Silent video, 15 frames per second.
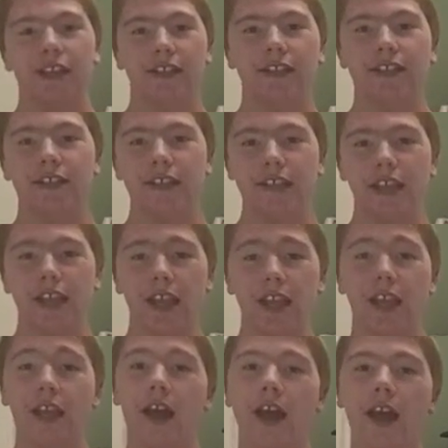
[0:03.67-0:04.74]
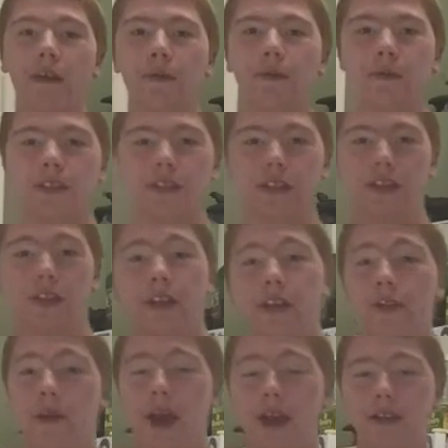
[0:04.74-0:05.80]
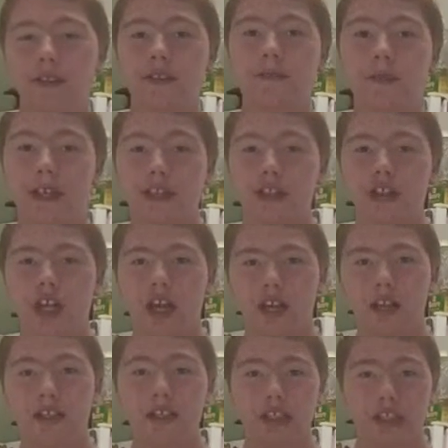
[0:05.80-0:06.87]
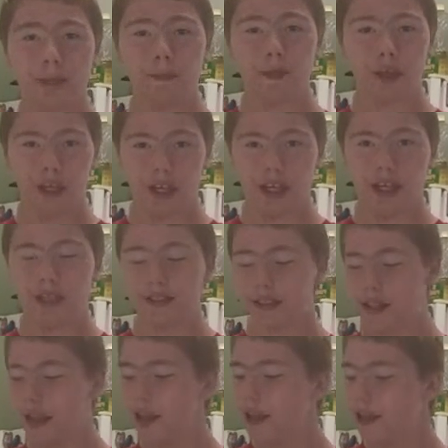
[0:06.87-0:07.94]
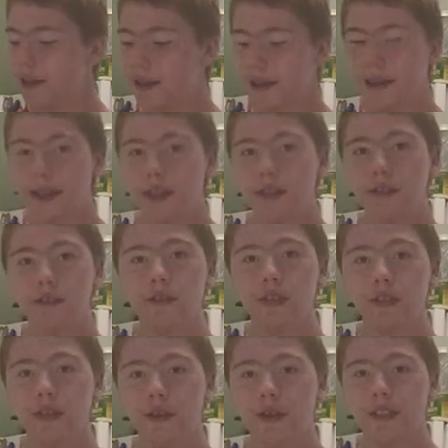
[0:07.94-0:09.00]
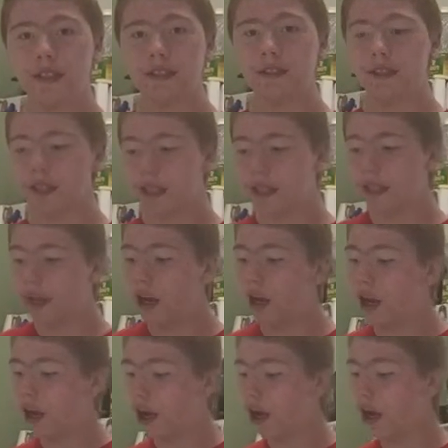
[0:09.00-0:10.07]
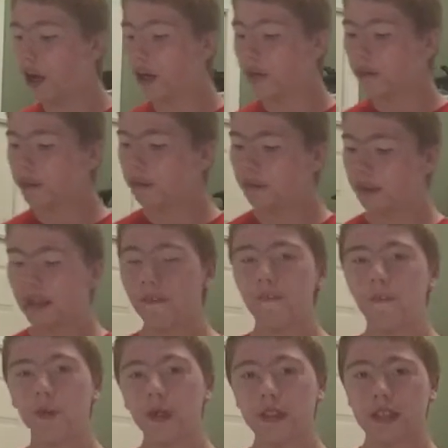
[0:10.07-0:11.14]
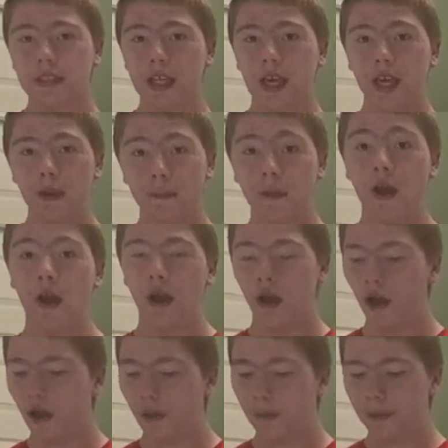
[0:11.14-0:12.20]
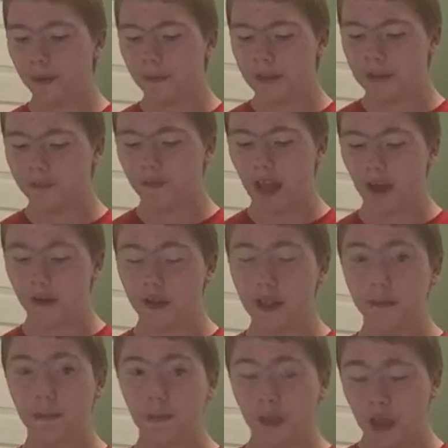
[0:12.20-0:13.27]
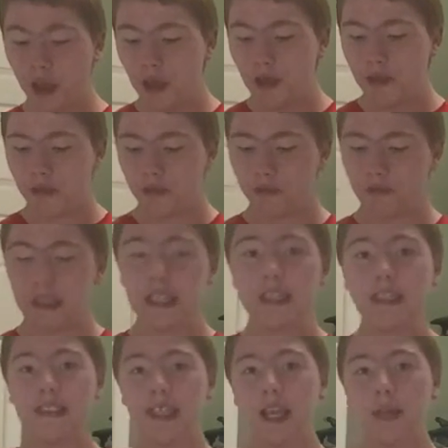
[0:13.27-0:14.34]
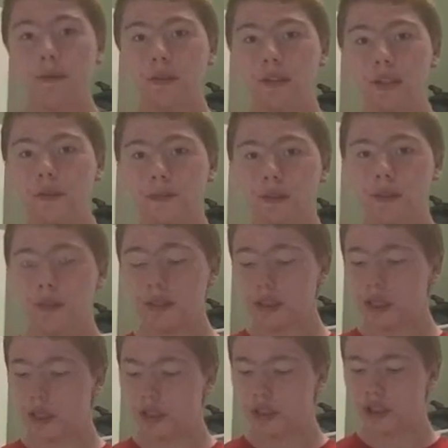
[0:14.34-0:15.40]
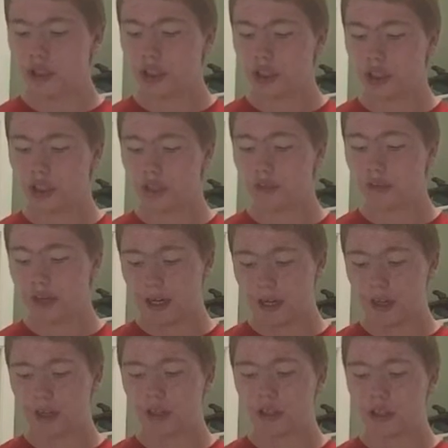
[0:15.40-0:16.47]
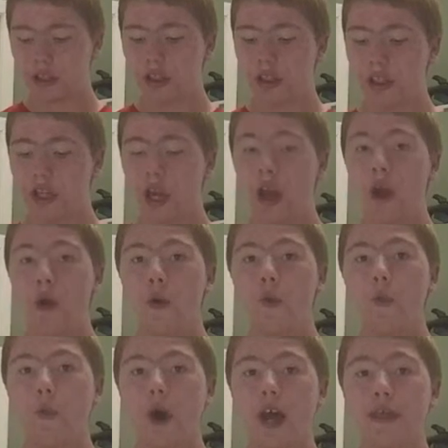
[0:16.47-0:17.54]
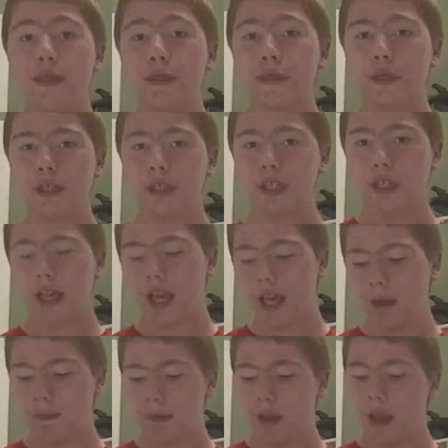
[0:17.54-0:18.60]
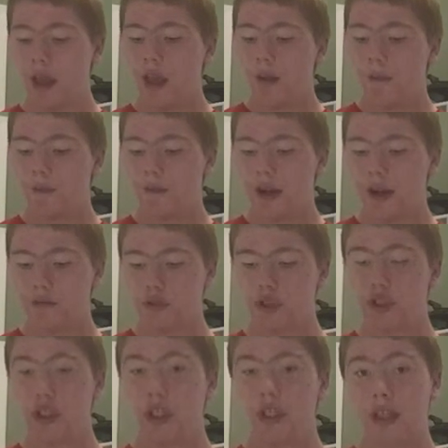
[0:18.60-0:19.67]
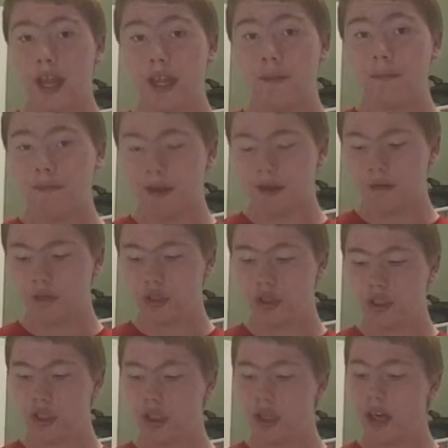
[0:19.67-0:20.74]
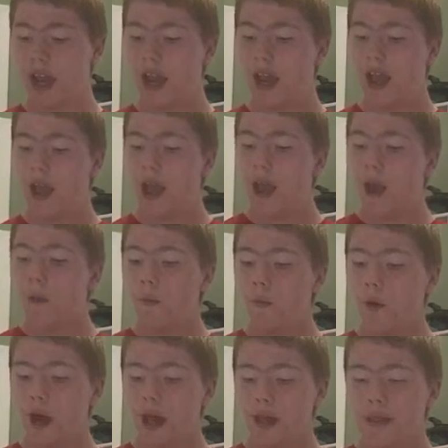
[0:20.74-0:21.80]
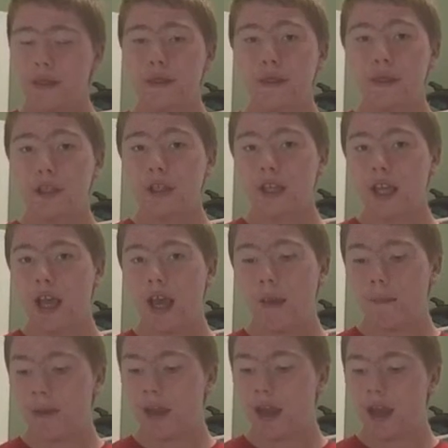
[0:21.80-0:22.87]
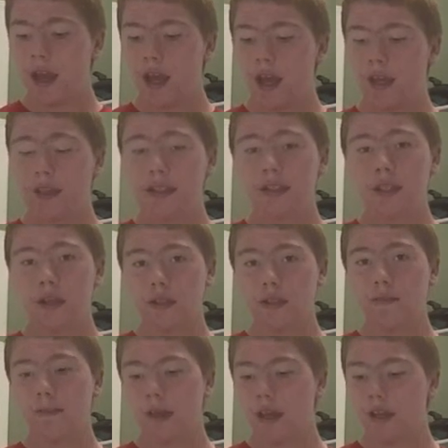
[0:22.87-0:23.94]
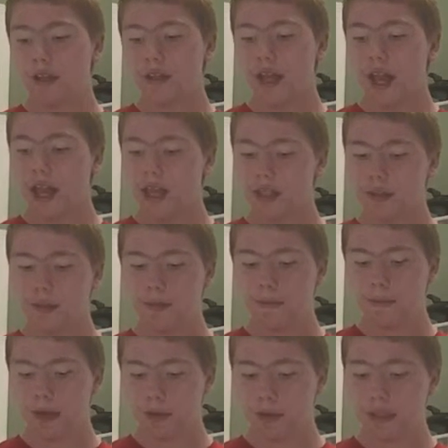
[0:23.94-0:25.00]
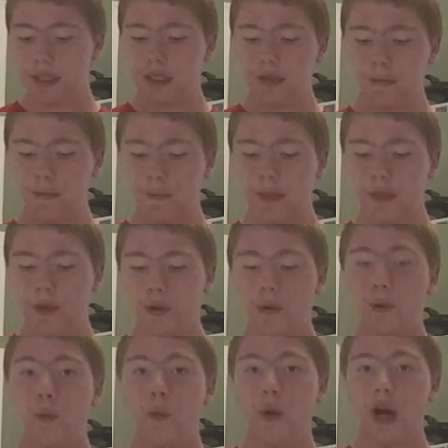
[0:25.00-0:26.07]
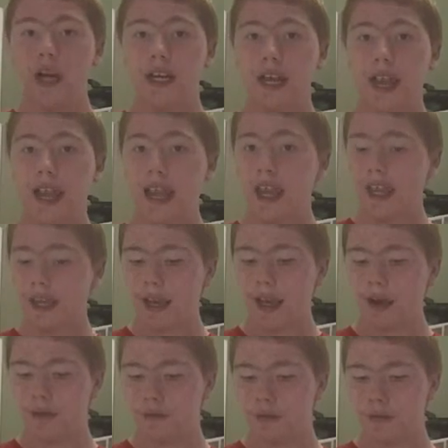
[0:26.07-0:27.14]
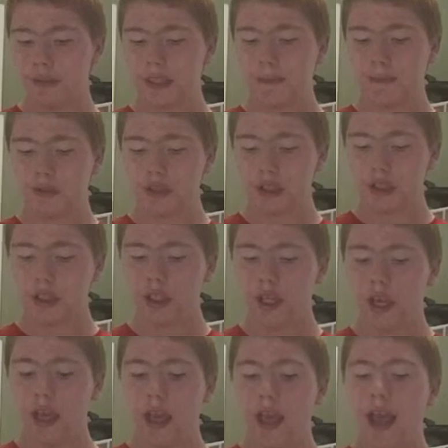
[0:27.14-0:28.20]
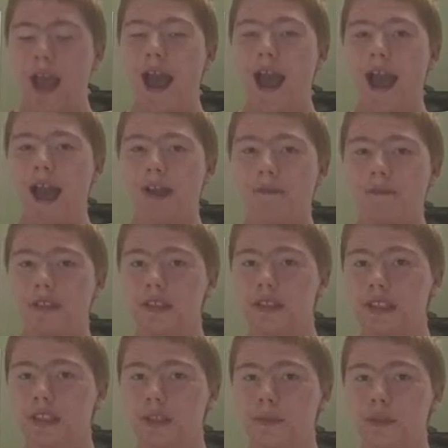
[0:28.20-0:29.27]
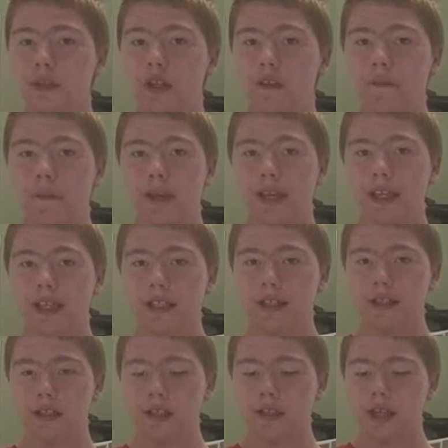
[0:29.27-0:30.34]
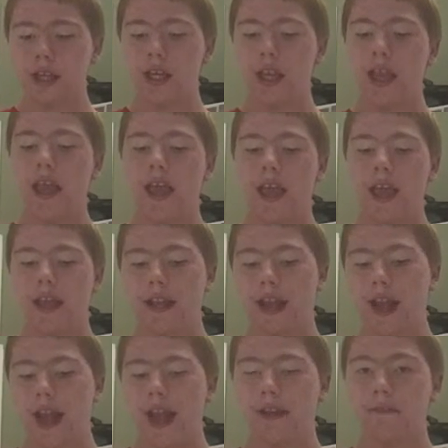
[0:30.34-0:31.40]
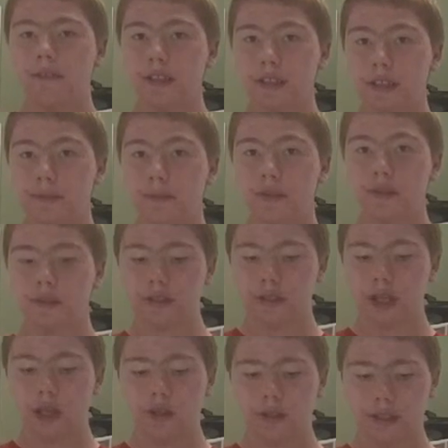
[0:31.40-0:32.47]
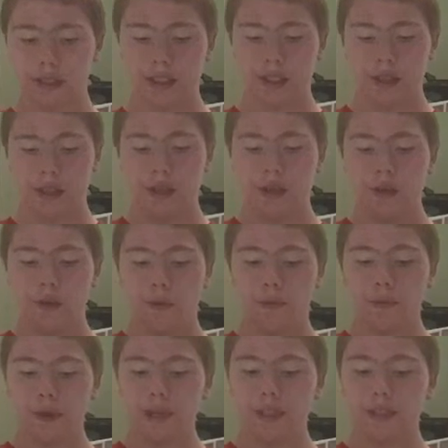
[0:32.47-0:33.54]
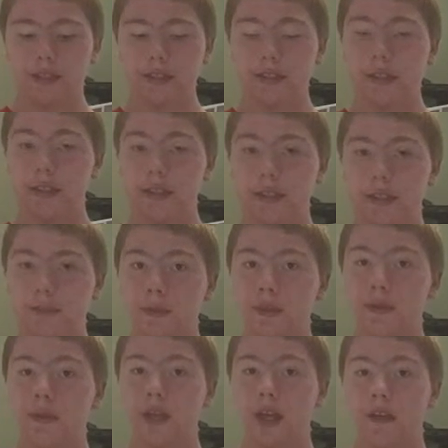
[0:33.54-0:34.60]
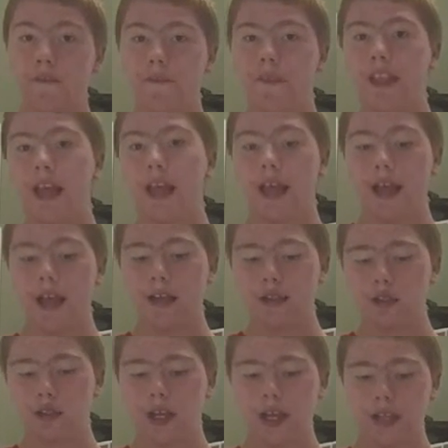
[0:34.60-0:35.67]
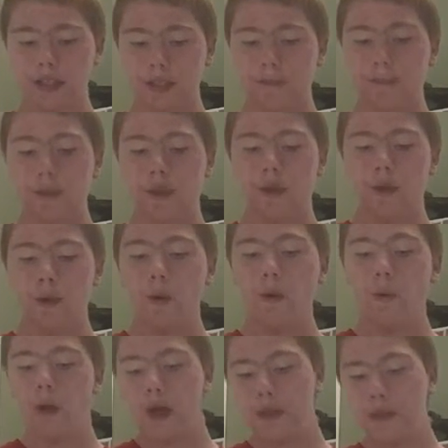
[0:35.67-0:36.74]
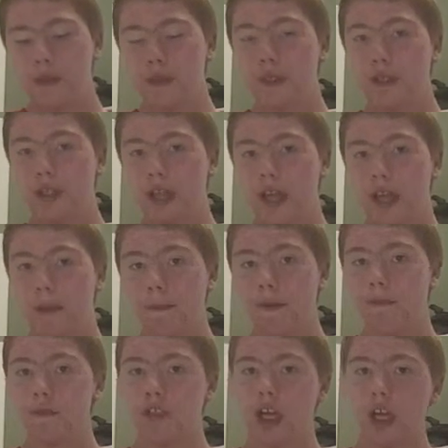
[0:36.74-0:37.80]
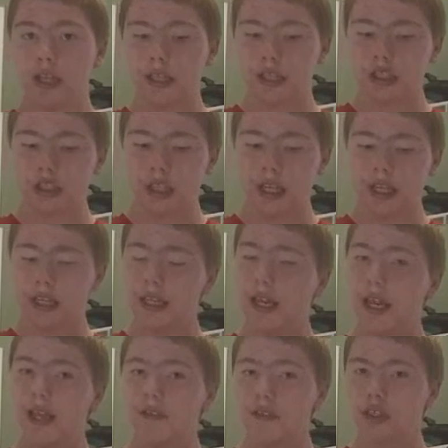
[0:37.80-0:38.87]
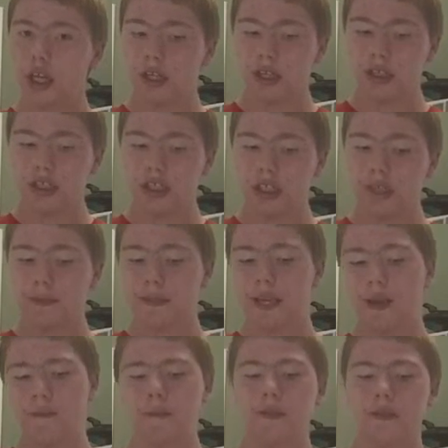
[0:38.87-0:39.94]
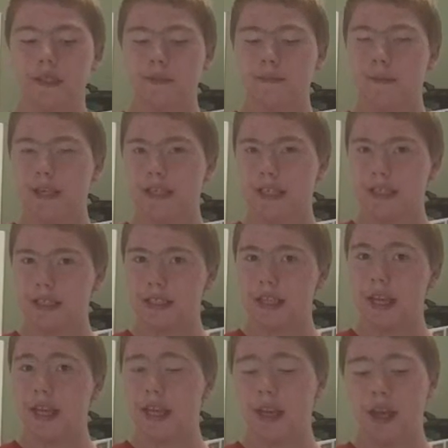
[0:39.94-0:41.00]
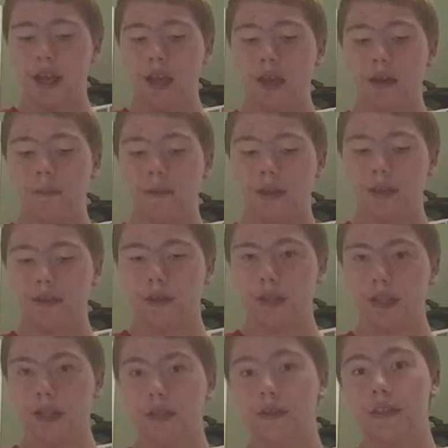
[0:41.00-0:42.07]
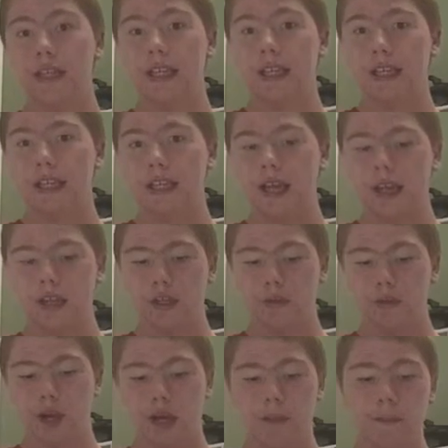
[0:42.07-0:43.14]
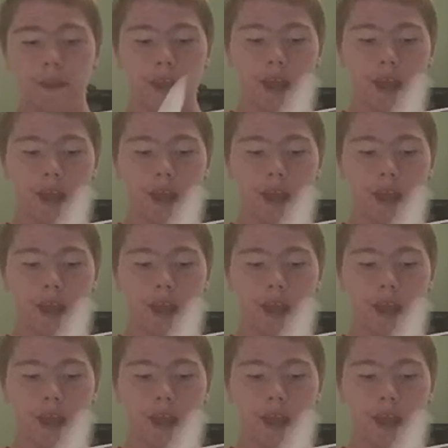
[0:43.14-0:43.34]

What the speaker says: Today I will be showing you how to make chocolate chip cookies. The things you are going to need are 3/4 cup all-purpose flour, 3 tablespoons sugar, granulated sugar, 1/3 cup light brown sugar, 1/3 cup unsalted butter that has been melted, 1 egg at room temperature, half teaspoon of baking soda, and a half teaspoon of salt, 1 teaspoon of vanilla extract, 1/3 cup of chocolate, any kind of chocolate chips. I'm using mini today, but you can use any kind you want.